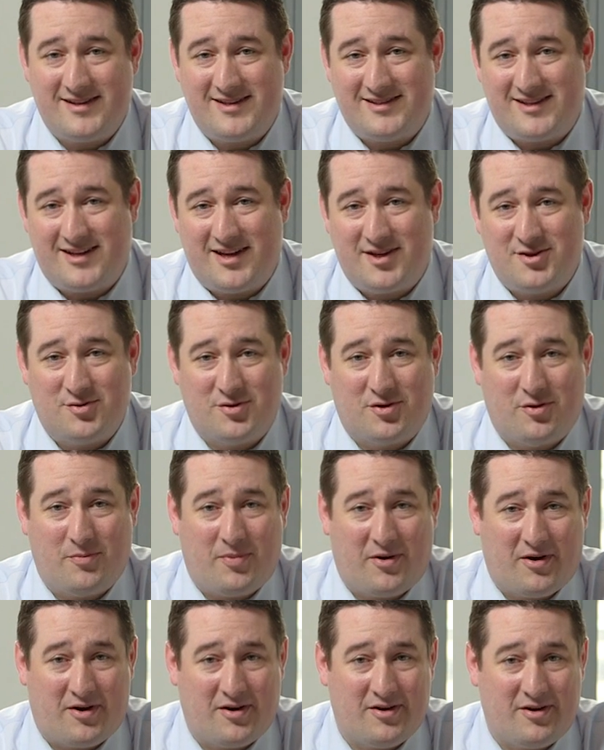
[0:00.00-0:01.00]
is an integral
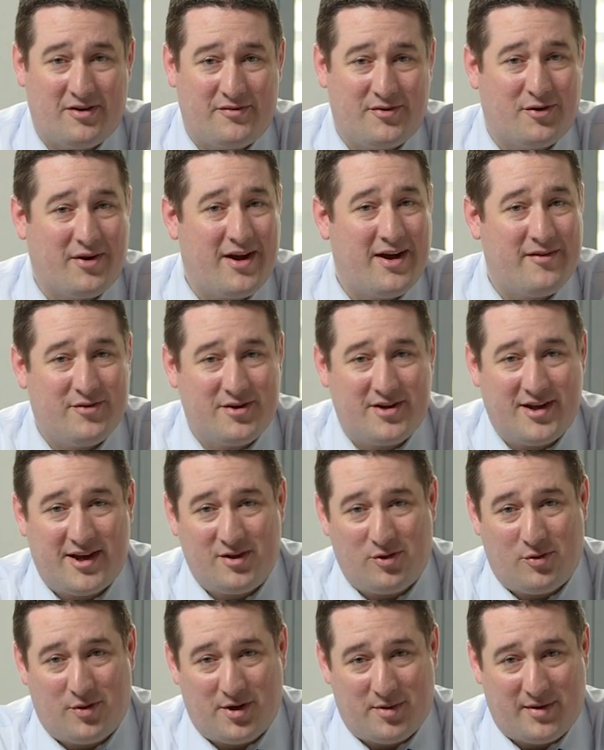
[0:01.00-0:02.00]
part of your everyday
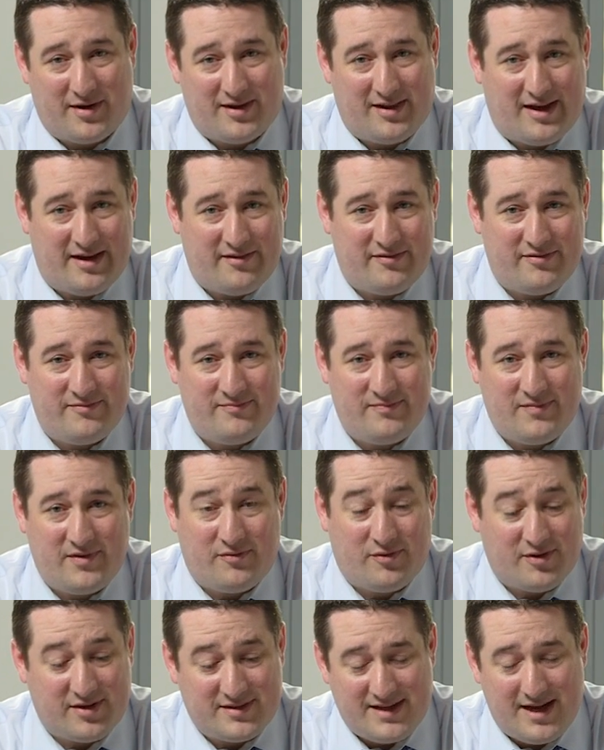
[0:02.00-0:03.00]
lawyering life.
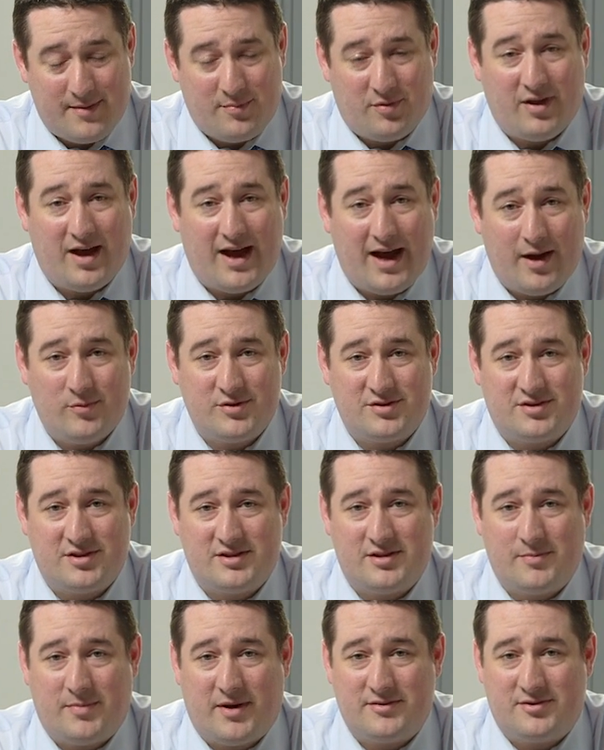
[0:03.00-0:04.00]
For example, I was
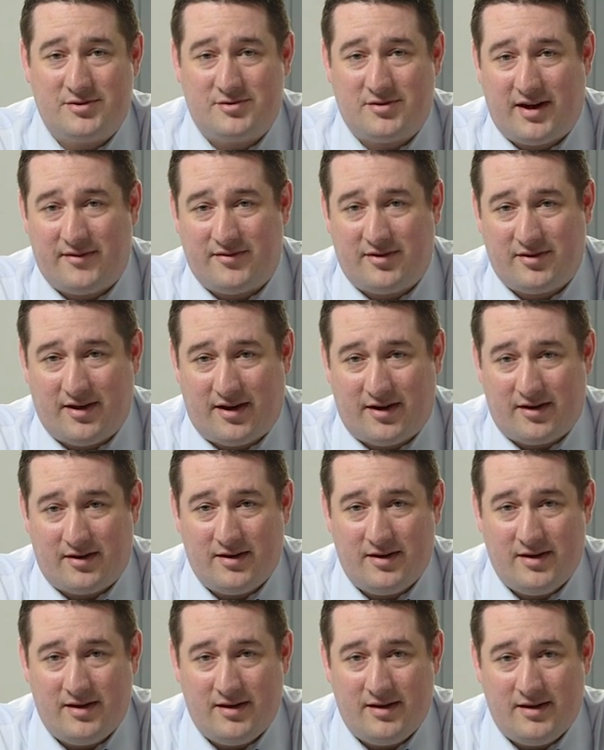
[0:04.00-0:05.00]
just about to draft a letter.
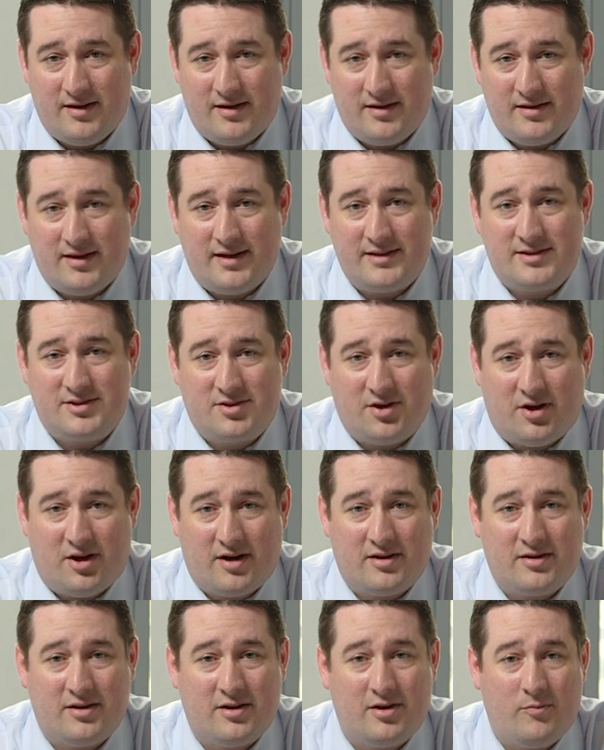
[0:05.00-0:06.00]
Let's
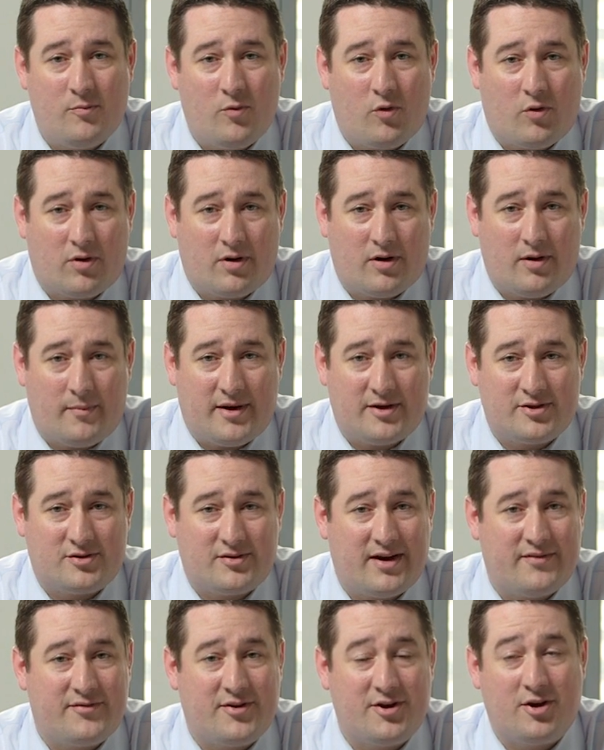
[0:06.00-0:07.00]
talk a little more about
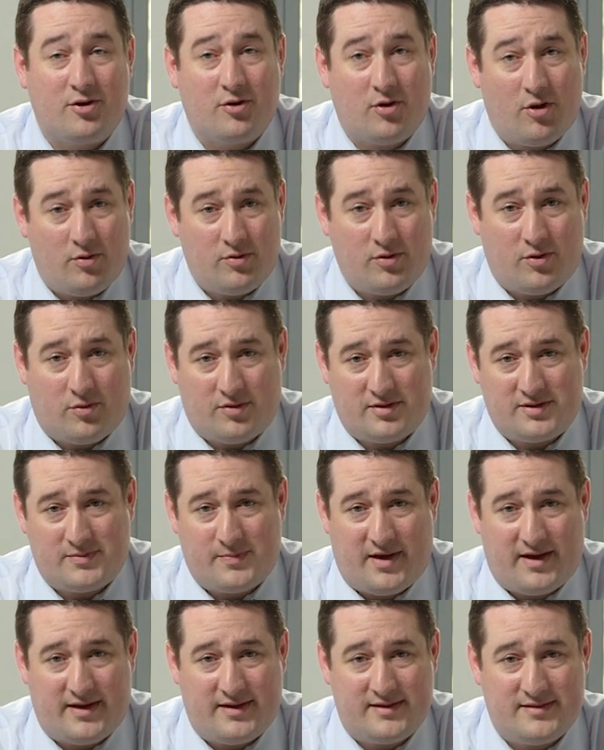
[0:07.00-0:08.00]
drafting your own
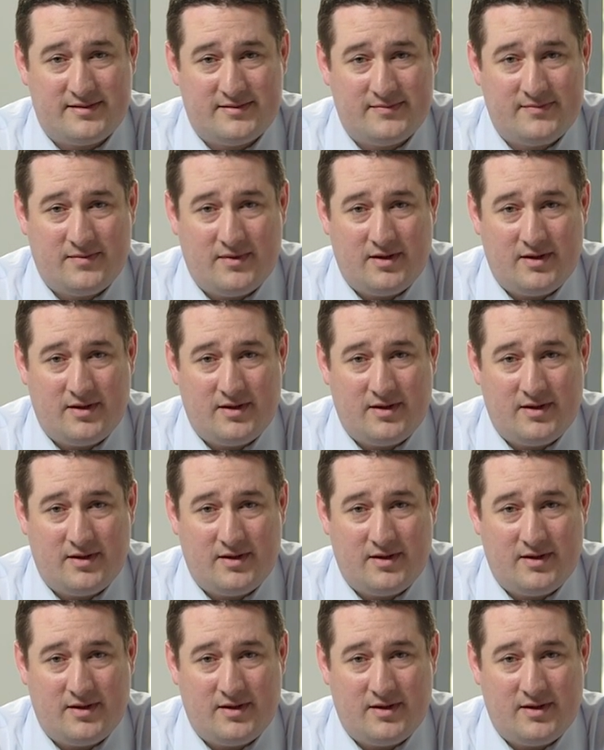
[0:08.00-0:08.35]
correspondence.